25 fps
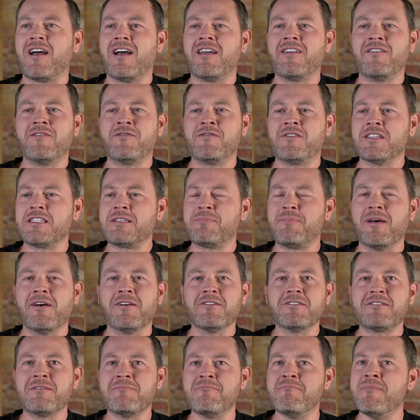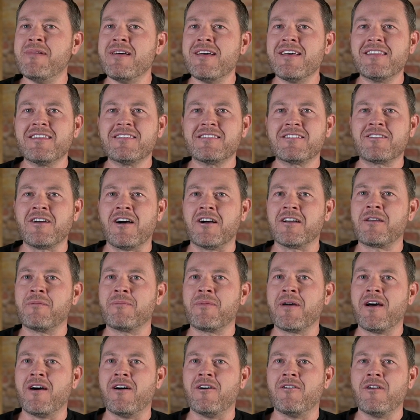kind of dispel some myths, talk
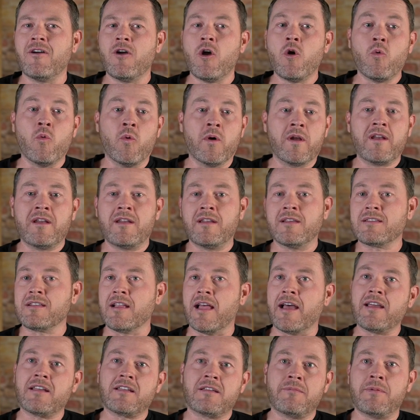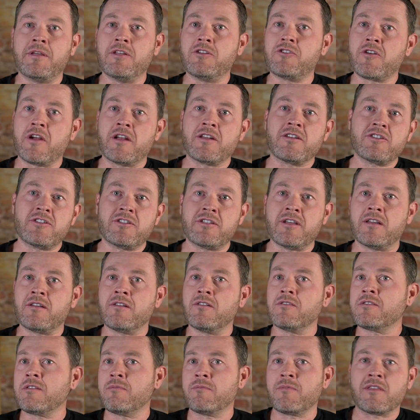about what it is like to be
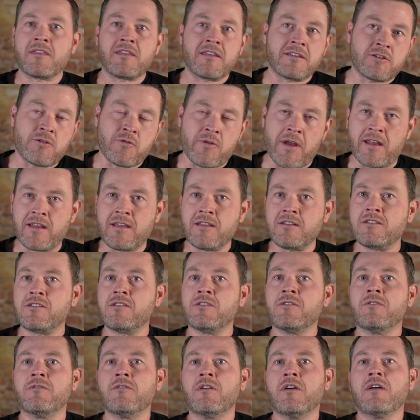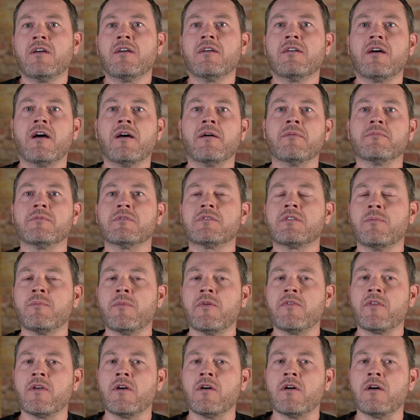transgender, some of the things you ran into, mm-hmm. um, some
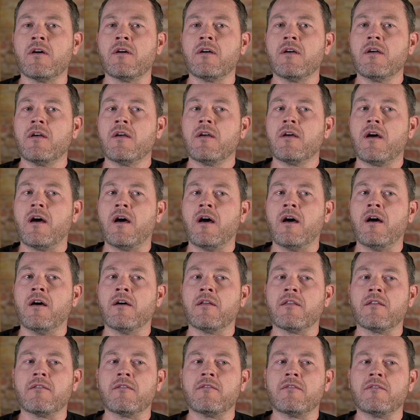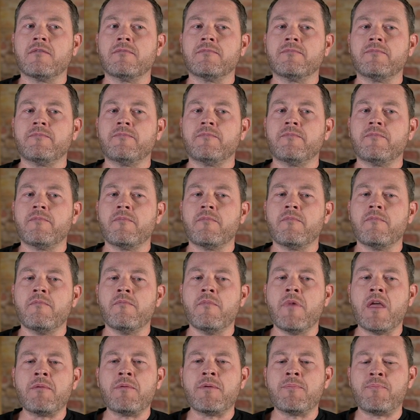of the uh,
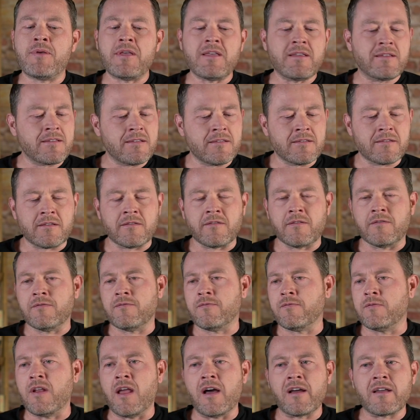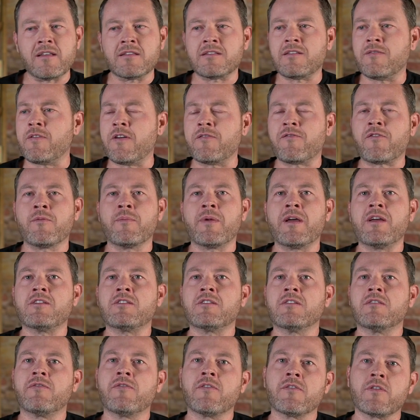maybe pieces of nuggets of
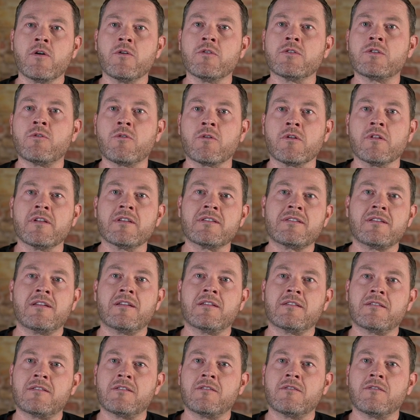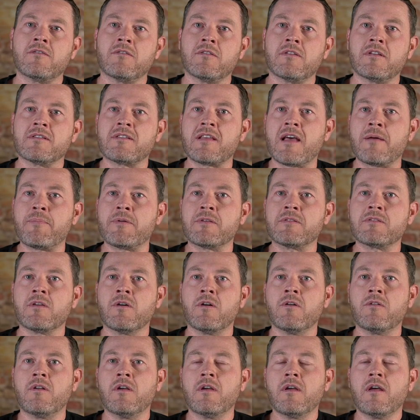information for those who are listening to this
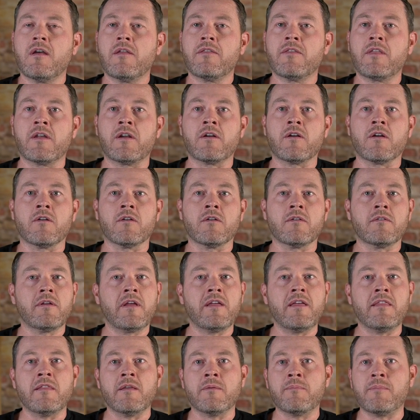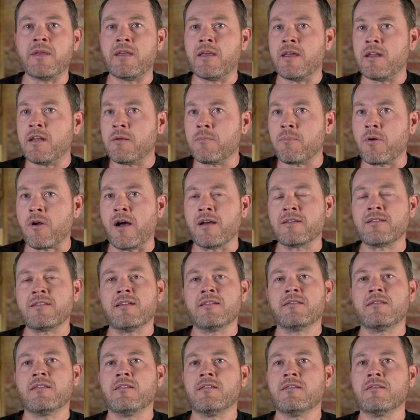episode that are in the beginning
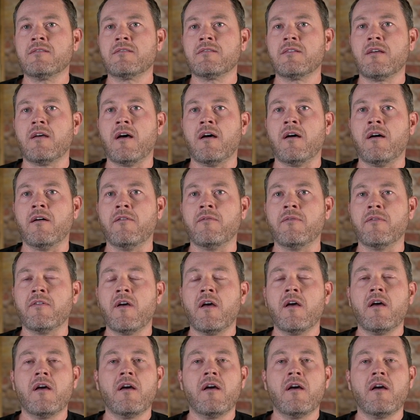processes of